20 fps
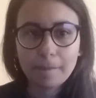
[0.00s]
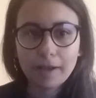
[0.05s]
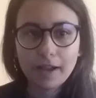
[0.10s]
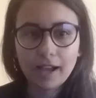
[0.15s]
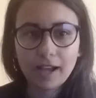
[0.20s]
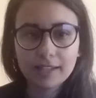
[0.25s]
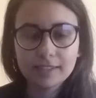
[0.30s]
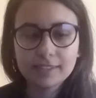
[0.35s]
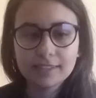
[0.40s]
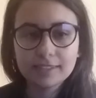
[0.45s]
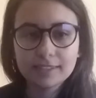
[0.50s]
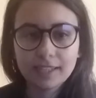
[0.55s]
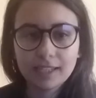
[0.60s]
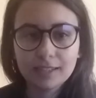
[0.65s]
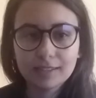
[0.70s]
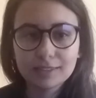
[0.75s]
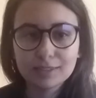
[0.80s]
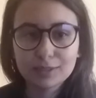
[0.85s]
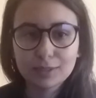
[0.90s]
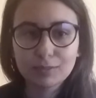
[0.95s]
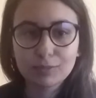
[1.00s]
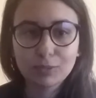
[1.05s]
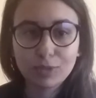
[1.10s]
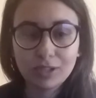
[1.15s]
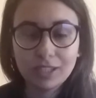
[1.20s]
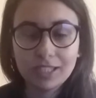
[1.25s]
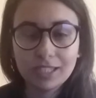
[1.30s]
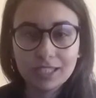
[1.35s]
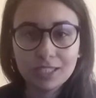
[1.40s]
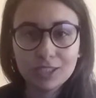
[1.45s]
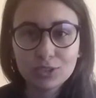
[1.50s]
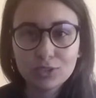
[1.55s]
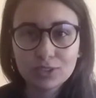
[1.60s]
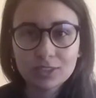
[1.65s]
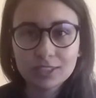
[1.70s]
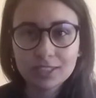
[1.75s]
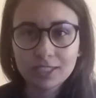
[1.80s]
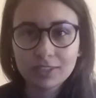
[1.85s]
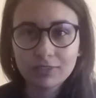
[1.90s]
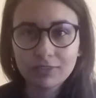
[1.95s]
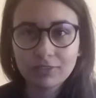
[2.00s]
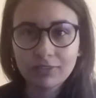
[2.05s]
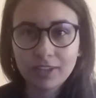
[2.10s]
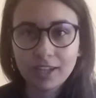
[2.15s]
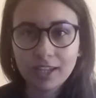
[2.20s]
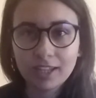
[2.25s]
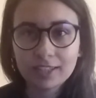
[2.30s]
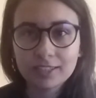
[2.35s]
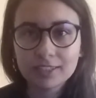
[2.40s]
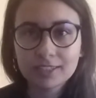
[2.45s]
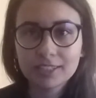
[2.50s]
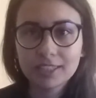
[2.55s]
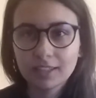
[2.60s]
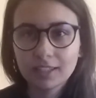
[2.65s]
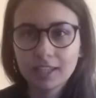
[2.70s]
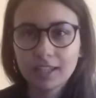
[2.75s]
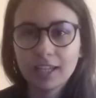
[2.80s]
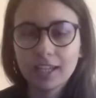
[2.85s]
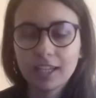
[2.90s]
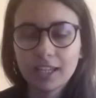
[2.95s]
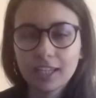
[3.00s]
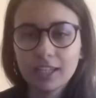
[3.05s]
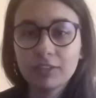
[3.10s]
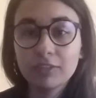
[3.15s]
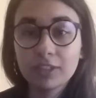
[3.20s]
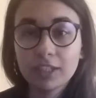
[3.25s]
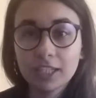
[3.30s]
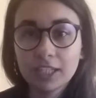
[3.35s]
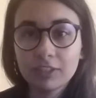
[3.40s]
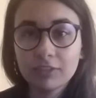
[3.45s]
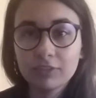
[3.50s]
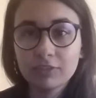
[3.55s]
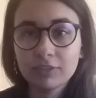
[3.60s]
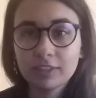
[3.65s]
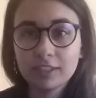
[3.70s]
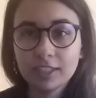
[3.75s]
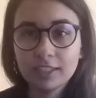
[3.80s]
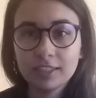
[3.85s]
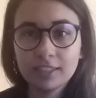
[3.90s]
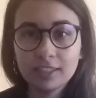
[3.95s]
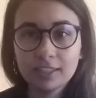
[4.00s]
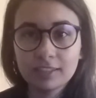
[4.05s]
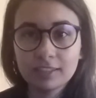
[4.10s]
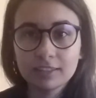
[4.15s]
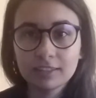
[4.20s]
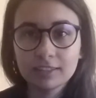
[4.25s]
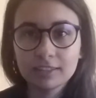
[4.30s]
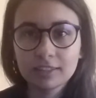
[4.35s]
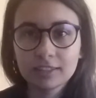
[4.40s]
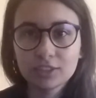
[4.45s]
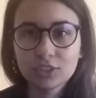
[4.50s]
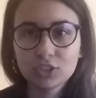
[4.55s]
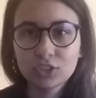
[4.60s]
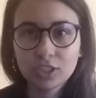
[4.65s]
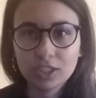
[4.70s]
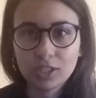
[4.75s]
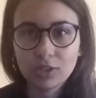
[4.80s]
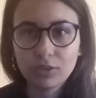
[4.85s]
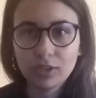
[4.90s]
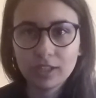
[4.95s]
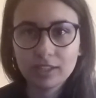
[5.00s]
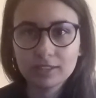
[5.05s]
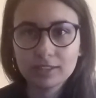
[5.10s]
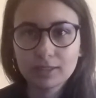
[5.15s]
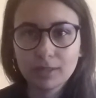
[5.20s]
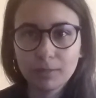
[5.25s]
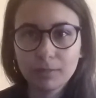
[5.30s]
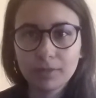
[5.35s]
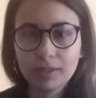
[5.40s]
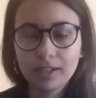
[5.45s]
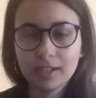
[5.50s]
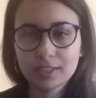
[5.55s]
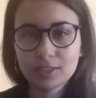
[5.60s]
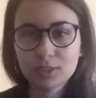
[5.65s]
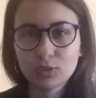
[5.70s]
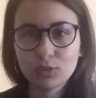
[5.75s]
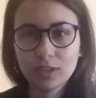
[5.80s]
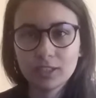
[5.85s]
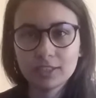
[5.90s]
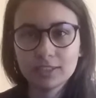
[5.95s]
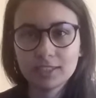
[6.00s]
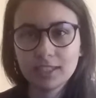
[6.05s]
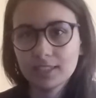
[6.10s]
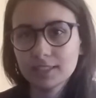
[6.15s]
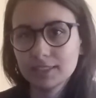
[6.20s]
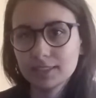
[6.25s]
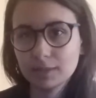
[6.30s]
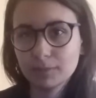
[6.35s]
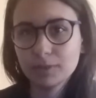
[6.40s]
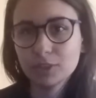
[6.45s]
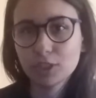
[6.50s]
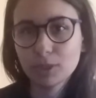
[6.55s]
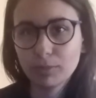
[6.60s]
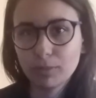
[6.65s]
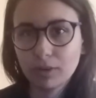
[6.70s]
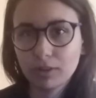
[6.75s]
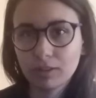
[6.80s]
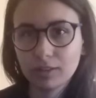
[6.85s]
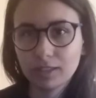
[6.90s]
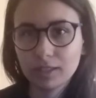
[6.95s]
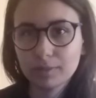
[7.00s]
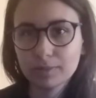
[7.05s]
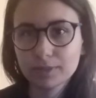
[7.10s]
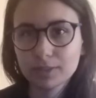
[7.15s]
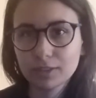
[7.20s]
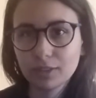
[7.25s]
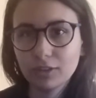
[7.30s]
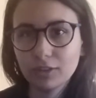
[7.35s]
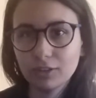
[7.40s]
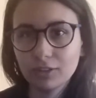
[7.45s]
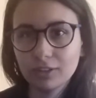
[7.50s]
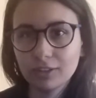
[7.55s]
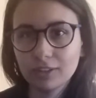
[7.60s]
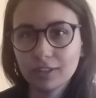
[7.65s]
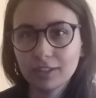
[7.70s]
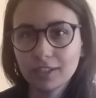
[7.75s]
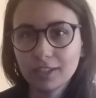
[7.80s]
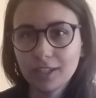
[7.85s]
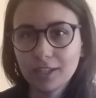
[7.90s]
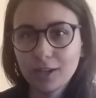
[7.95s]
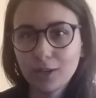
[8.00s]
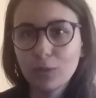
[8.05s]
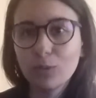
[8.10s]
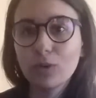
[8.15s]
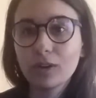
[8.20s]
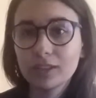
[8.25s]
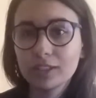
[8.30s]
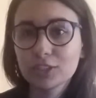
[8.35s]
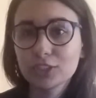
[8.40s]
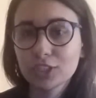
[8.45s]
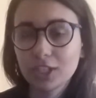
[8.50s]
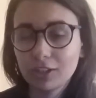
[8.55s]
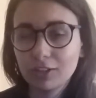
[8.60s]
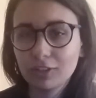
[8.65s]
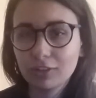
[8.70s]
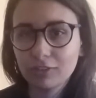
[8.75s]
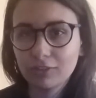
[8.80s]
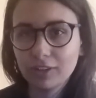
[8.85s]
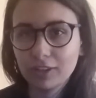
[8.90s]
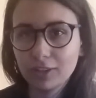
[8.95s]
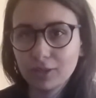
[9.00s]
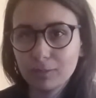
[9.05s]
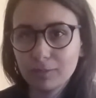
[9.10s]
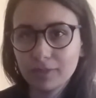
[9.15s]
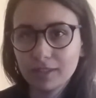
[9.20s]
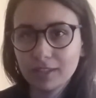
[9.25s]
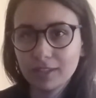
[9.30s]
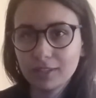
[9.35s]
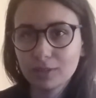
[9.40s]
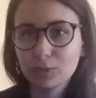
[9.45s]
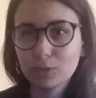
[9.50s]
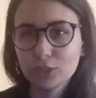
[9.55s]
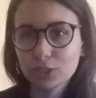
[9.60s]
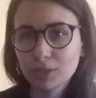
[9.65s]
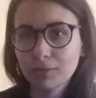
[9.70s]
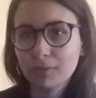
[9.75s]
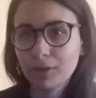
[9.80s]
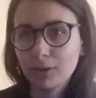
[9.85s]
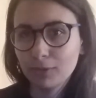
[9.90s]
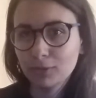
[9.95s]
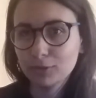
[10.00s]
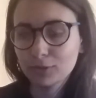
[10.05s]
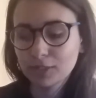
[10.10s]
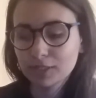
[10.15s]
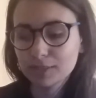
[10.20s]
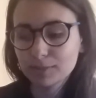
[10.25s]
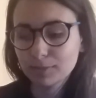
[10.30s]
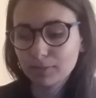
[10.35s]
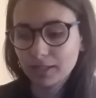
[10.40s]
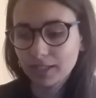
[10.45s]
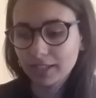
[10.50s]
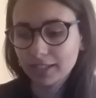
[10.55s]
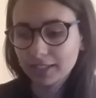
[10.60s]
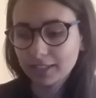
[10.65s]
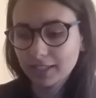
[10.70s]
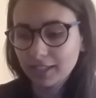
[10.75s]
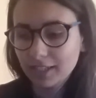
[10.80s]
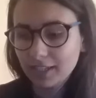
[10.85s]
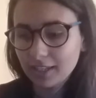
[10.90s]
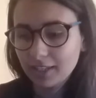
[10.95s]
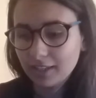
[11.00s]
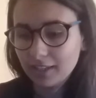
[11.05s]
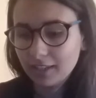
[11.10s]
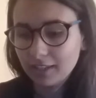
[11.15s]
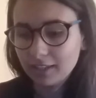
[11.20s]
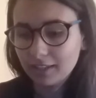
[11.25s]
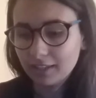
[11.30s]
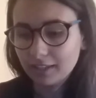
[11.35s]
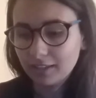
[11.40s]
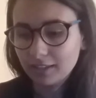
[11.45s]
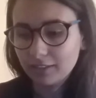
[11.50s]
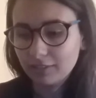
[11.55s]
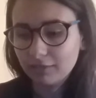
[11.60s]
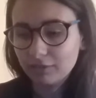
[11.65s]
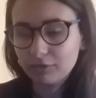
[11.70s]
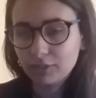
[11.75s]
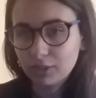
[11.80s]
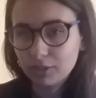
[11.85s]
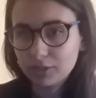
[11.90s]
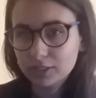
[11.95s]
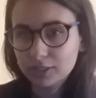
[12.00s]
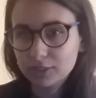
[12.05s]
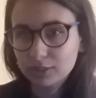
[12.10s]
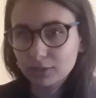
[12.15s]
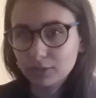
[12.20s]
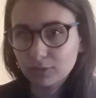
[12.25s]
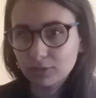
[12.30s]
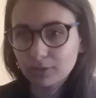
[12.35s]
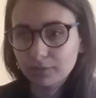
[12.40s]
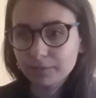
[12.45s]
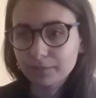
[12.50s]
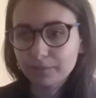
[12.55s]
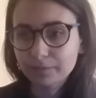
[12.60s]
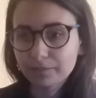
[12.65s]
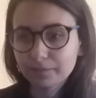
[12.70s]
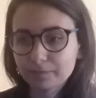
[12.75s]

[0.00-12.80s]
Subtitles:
I'd say some really interesting fans, even if they didn't generate something as crazy as the Mitch Apocalypse or what the Sherlock fandom did, which I'm going to explain very soon.